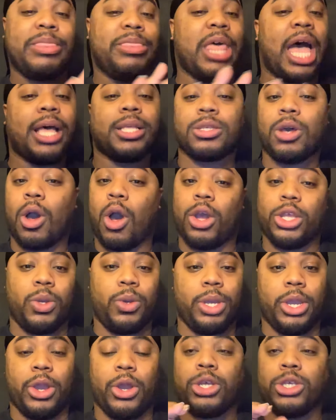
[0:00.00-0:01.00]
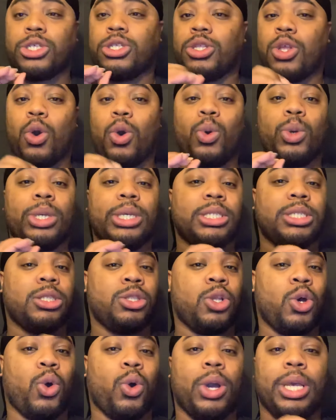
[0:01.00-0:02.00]
That's all you hear is noise,
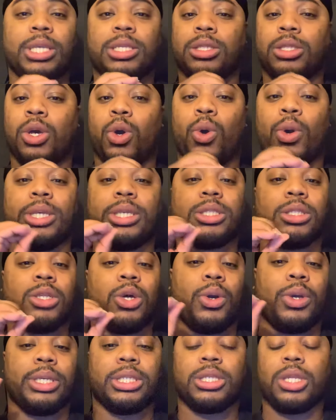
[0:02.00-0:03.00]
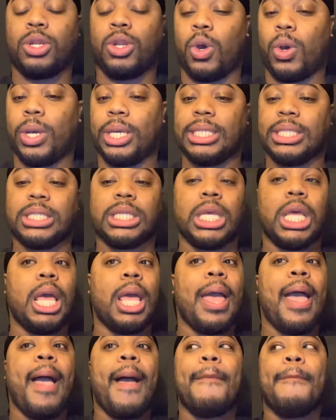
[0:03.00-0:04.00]
noise, noise, noise, and noise.
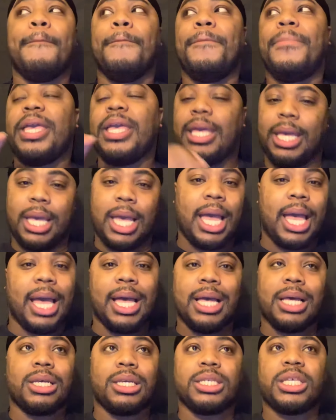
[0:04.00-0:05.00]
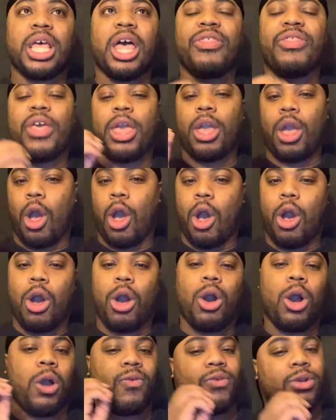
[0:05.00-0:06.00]
Because they
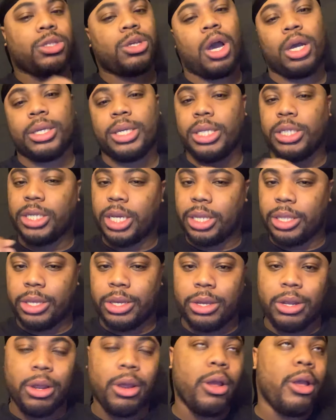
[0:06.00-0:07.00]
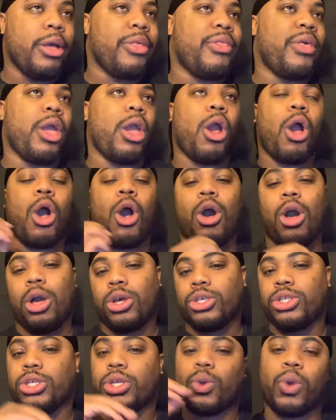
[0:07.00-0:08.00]
all overtalk each other. They are
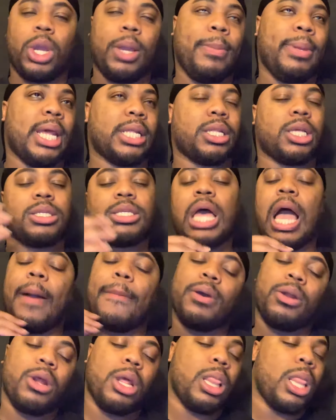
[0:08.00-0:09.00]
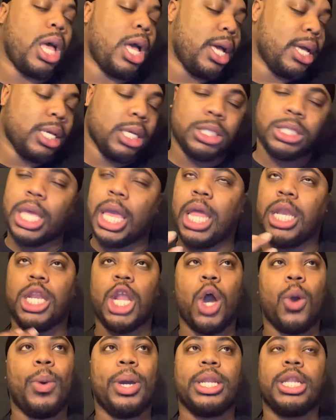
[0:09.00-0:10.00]
all screaming at the top of their lungs, and
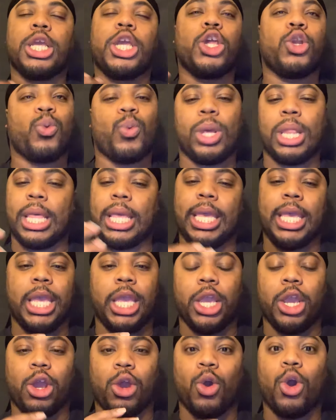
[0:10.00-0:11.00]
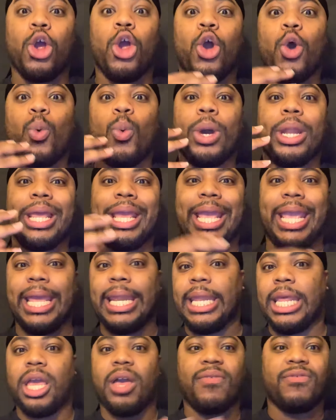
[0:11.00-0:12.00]
no one can really hear what
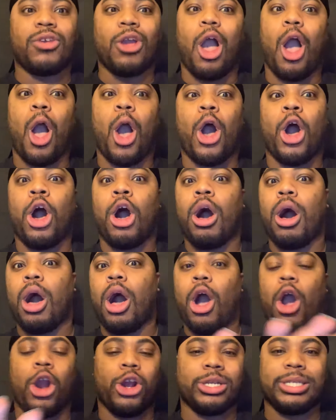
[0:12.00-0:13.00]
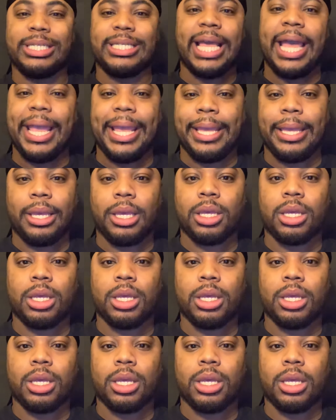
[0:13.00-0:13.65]
any of y'all are saying.